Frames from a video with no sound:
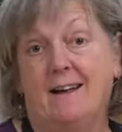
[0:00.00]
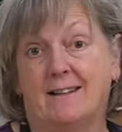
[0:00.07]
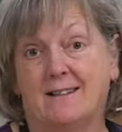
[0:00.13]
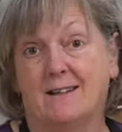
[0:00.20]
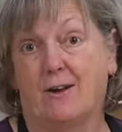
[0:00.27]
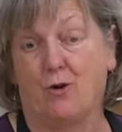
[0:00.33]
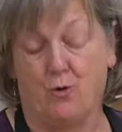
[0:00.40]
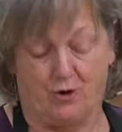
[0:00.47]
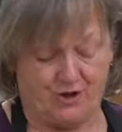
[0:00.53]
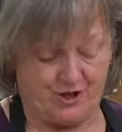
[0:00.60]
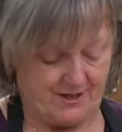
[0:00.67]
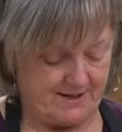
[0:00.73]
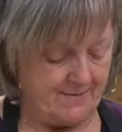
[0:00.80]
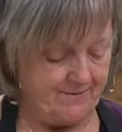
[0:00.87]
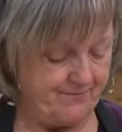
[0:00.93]
It's
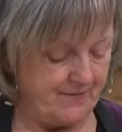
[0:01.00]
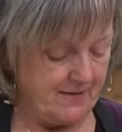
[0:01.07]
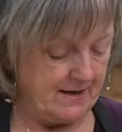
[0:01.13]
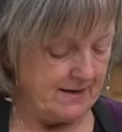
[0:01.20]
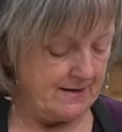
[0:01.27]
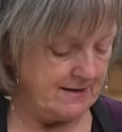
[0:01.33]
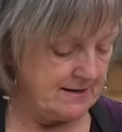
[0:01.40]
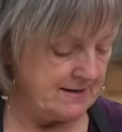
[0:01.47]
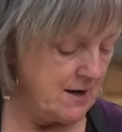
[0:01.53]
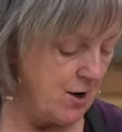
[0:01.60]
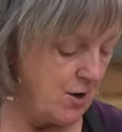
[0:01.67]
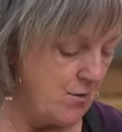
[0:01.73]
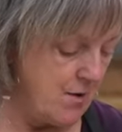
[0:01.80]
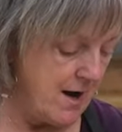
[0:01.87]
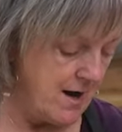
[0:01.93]
gorgeous.
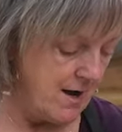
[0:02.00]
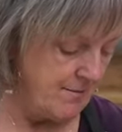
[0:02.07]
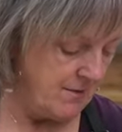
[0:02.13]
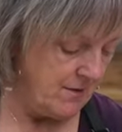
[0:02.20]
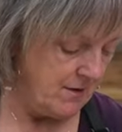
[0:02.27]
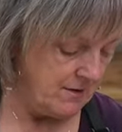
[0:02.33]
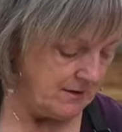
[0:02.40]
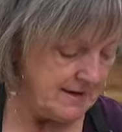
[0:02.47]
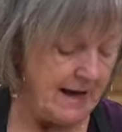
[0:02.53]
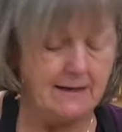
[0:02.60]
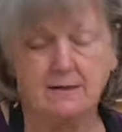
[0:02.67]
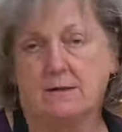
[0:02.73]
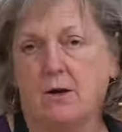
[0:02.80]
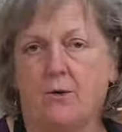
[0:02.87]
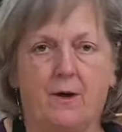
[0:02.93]
So,
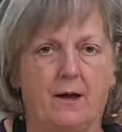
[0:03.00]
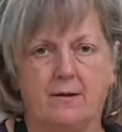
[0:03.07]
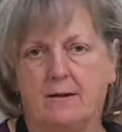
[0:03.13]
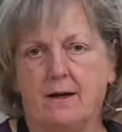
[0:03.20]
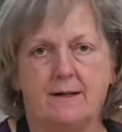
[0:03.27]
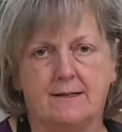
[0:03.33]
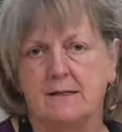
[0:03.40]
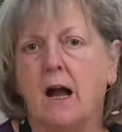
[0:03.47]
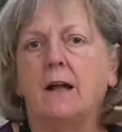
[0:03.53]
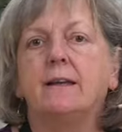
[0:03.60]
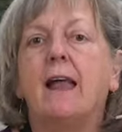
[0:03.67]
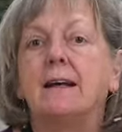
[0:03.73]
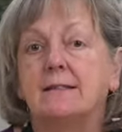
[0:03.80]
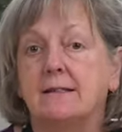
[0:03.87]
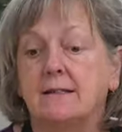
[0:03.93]
yes, so it's not
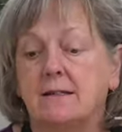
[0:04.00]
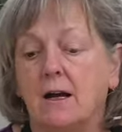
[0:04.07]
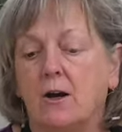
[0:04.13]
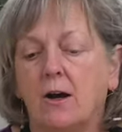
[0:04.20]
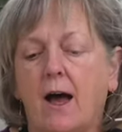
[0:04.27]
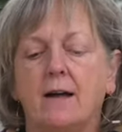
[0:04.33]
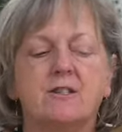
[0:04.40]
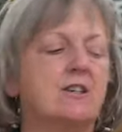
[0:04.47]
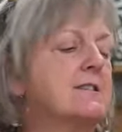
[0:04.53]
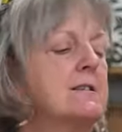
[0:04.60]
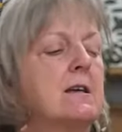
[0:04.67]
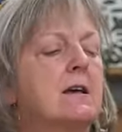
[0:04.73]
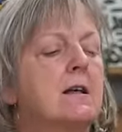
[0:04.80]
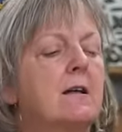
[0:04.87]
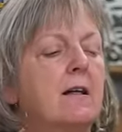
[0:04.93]
necessary. I
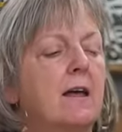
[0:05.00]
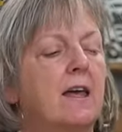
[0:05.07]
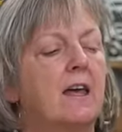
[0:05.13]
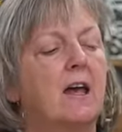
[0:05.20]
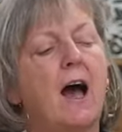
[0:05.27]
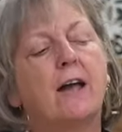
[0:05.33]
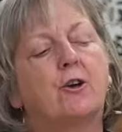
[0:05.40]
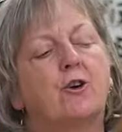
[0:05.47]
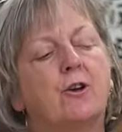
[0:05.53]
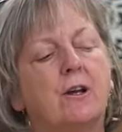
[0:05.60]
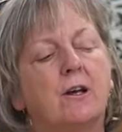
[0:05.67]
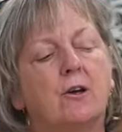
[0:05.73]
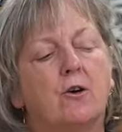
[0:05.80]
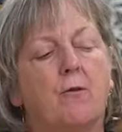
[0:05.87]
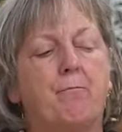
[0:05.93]

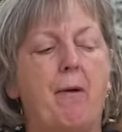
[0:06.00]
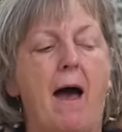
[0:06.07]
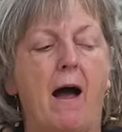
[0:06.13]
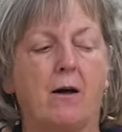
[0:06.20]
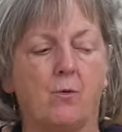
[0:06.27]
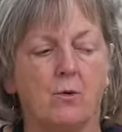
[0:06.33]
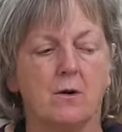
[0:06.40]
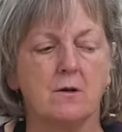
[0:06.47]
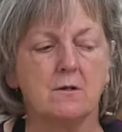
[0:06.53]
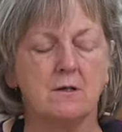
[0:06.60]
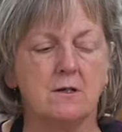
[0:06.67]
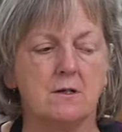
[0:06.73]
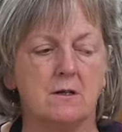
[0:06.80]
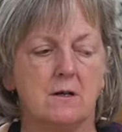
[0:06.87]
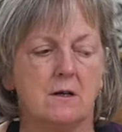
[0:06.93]
couldn't go
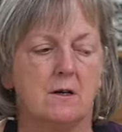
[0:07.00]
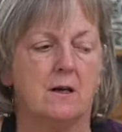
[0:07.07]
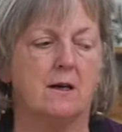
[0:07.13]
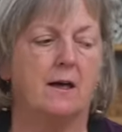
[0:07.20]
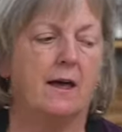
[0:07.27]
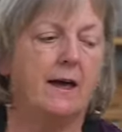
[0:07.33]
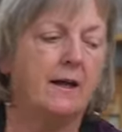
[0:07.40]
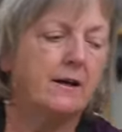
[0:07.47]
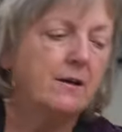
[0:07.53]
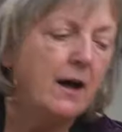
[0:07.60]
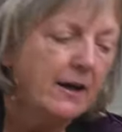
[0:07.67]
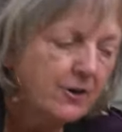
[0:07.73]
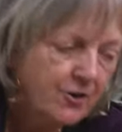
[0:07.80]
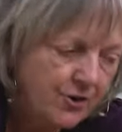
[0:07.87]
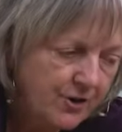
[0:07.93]
backwards and I